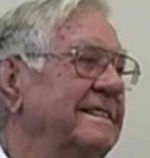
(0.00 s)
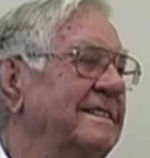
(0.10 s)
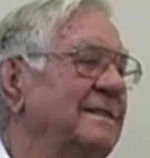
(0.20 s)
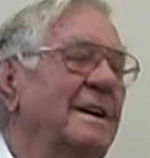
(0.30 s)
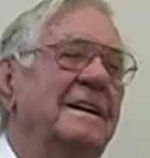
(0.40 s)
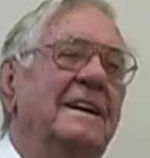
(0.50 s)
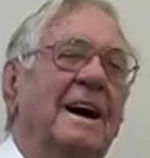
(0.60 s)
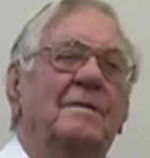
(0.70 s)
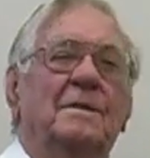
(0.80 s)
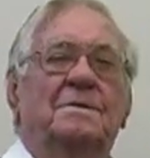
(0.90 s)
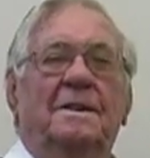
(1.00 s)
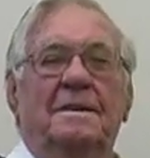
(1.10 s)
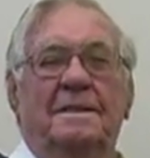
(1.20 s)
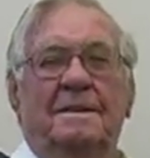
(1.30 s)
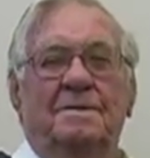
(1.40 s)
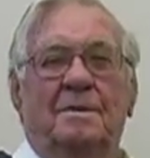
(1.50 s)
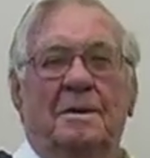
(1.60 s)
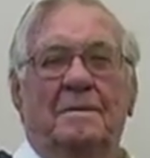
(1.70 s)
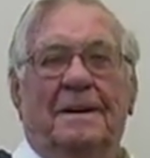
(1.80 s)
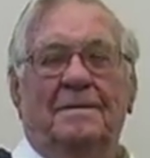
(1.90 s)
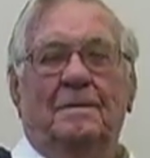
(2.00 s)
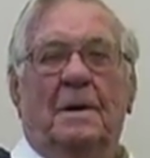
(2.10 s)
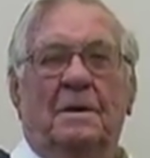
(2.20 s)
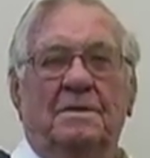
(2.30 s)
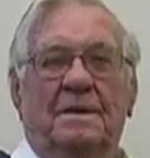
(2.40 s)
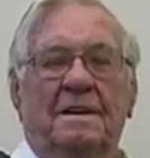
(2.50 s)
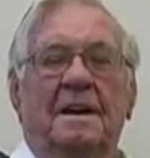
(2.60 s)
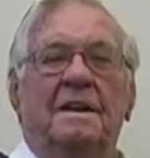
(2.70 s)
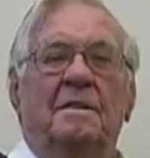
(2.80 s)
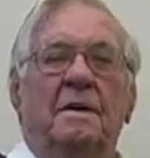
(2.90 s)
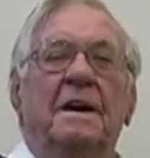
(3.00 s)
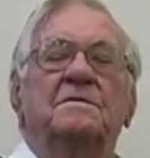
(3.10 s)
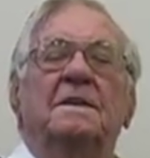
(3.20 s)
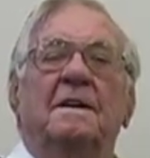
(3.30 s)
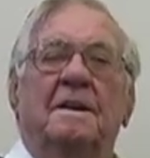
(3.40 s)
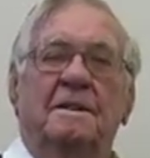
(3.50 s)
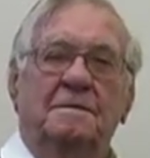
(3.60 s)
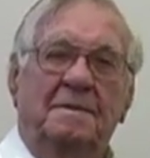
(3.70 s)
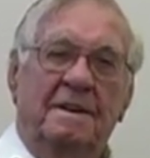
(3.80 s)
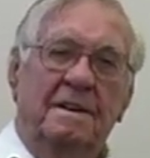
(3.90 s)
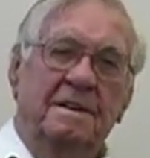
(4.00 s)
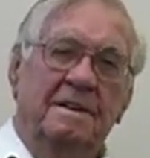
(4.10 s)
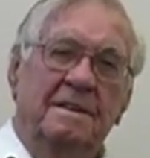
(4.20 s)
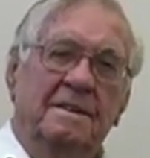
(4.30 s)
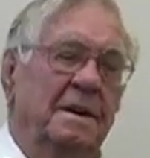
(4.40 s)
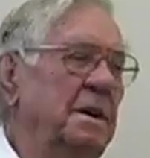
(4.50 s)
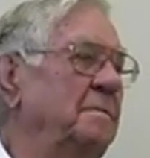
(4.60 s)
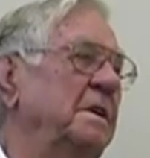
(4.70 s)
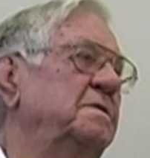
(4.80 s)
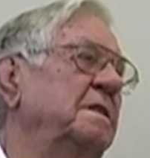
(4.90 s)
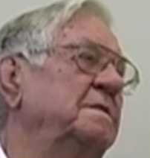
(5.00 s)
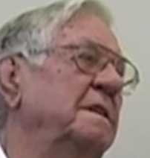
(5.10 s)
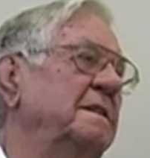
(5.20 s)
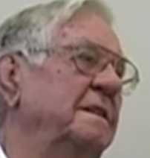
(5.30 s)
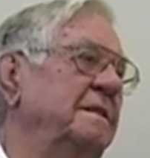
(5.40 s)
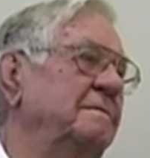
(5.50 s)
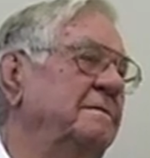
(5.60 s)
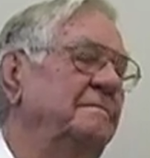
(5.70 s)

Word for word: All right. I'm going to tell you a little story about Boston. Good. When I was in the hospital, they gave me a 10-day leave.